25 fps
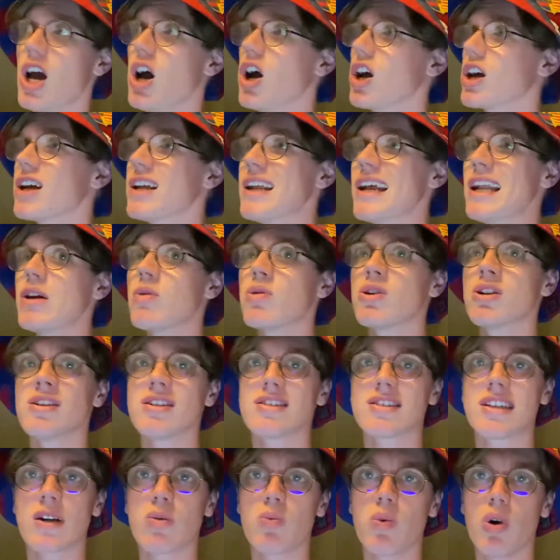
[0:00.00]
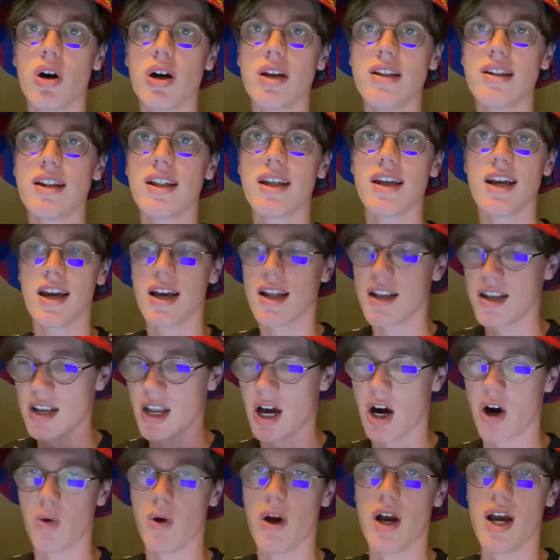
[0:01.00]
Can anyone understand why he did it?
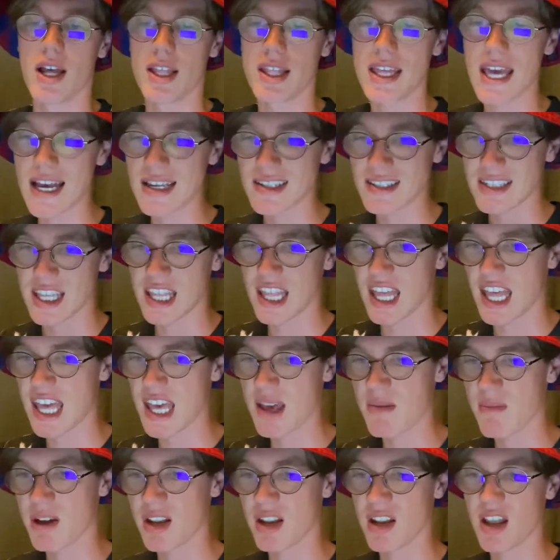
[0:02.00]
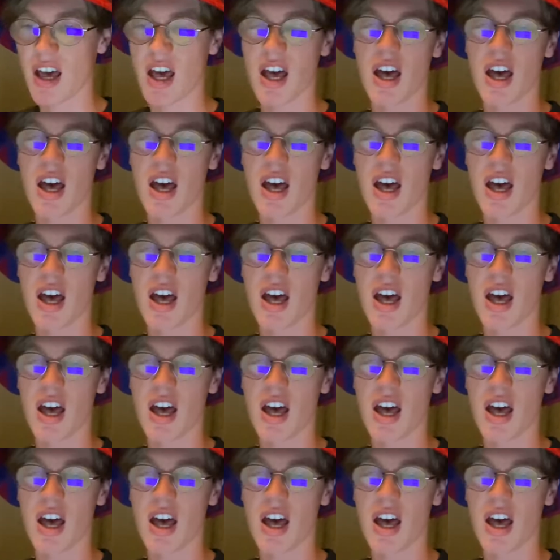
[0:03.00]
No. Yes, him and